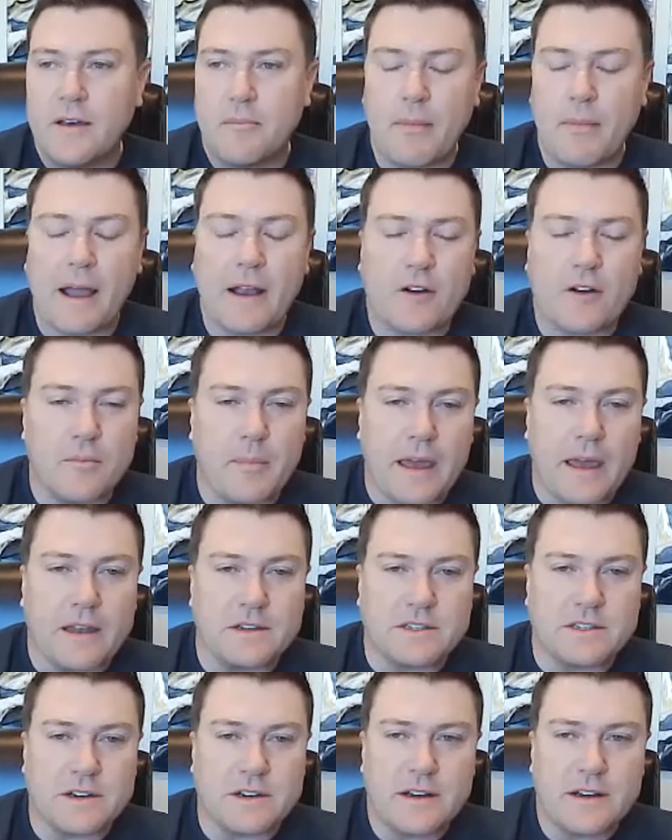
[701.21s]

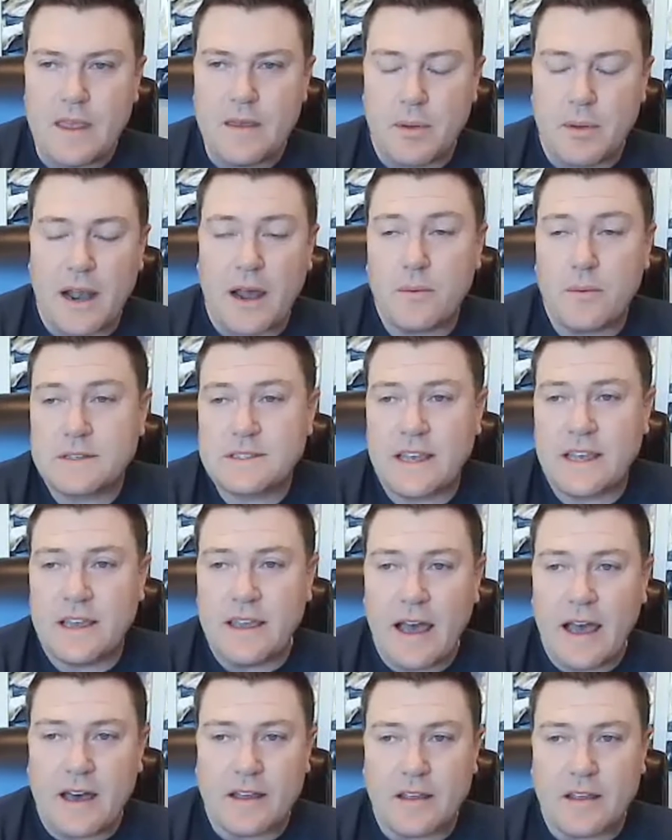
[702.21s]
micromanager, but I would say,
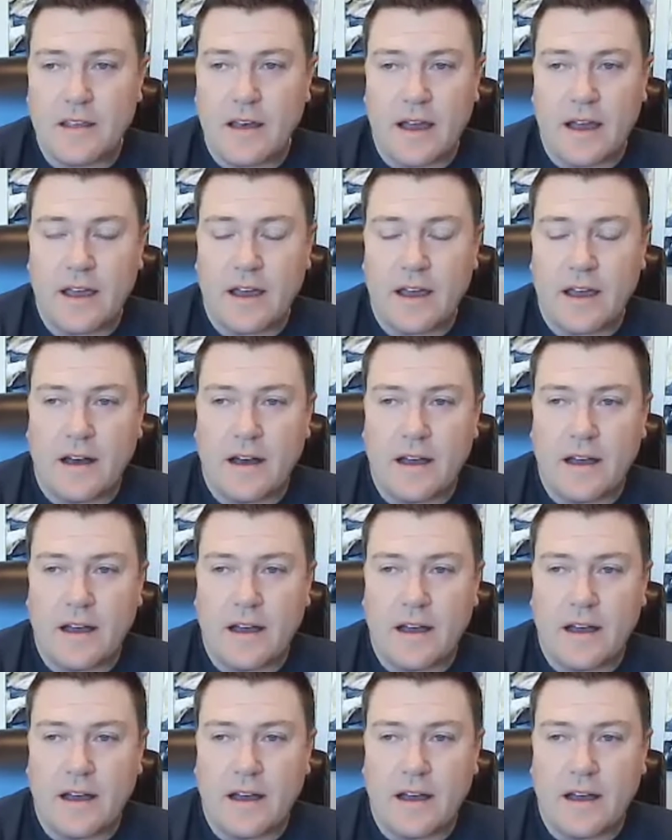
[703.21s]
yeah, I,